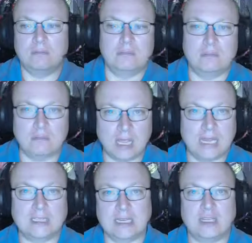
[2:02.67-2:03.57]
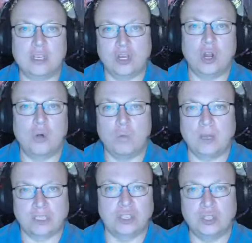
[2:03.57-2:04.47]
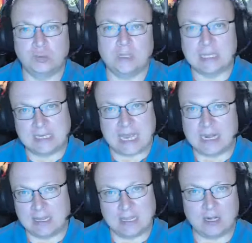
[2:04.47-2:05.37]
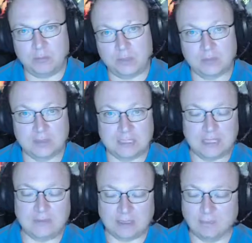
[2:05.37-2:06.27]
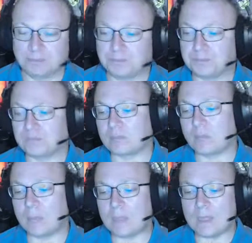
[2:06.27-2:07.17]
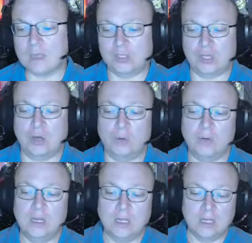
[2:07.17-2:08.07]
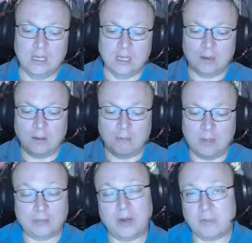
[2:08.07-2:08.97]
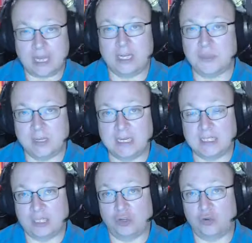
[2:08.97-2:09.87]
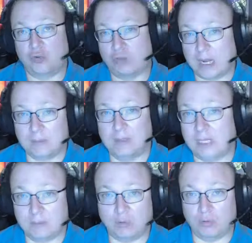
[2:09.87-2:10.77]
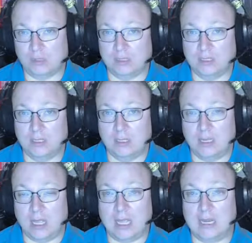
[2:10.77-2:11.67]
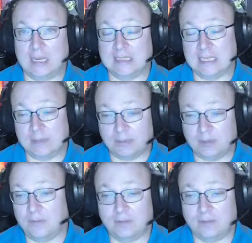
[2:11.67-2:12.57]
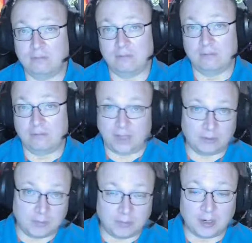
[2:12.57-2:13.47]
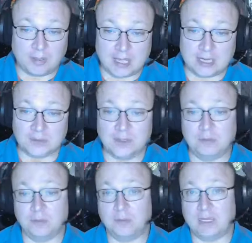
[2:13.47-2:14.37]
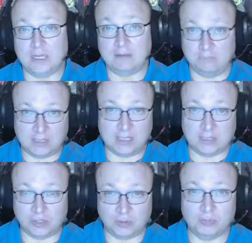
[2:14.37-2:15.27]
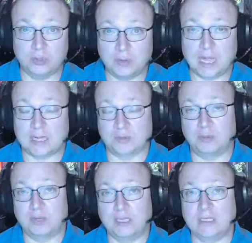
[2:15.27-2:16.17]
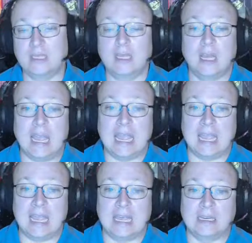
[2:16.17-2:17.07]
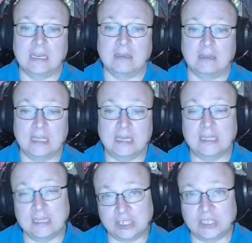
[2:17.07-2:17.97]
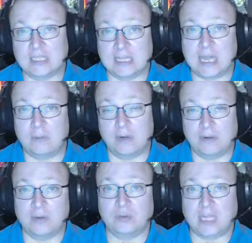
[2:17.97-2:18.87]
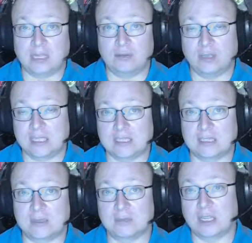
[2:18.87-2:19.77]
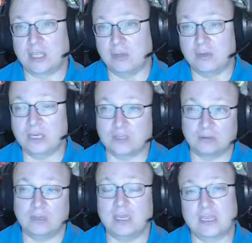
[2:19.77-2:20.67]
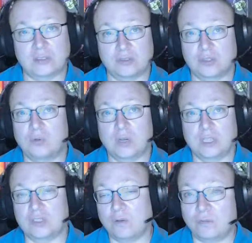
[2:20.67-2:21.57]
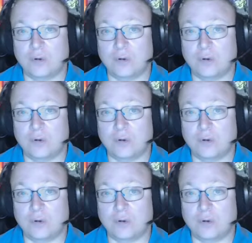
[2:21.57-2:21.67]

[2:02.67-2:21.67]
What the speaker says: it didn't know what to do with the data that it was receiving. So memory management is incredibly important. An example of failed memory management would be the Eternal Blue exploit. And in addition to that, whenever you take a look at systems like Unix or Linux or so on and so forth,